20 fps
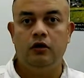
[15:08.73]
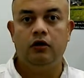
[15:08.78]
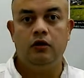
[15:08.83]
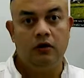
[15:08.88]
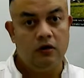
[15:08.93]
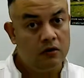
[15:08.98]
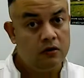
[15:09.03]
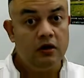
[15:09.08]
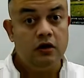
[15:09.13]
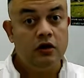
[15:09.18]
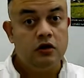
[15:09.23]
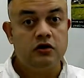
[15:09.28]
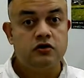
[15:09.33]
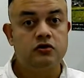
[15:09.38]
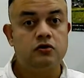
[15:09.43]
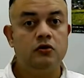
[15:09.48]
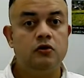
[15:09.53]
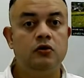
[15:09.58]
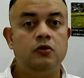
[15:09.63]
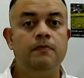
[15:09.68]
you know
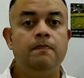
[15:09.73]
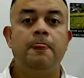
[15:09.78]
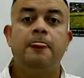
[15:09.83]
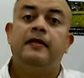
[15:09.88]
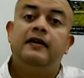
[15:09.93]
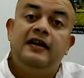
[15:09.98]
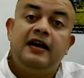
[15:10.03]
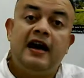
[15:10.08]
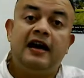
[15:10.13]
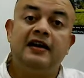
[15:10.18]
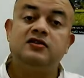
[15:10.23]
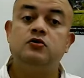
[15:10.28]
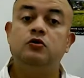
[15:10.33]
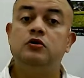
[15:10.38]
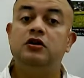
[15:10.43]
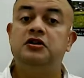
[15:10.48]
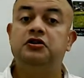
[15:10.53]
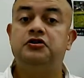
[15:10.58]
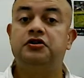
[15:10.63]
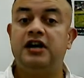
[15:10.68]
so yeah so
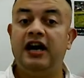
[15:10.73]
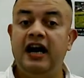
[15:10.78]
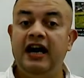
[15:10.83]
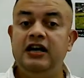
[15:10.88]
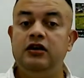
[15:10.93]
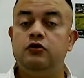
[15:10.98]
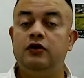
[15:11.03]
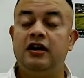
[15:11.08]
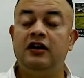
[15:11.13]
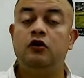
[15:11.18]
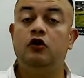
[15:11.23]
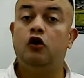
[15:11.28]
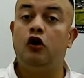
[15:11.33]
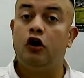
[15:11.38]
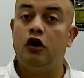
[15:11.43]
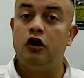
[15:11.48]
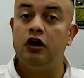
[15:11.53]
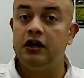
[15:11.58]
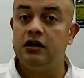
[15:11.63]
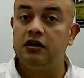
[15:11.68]
the trait you can
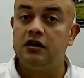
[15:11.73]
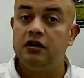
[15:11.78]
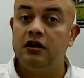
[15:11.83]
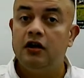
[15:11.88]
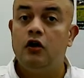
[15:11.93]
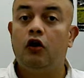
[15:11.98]
code it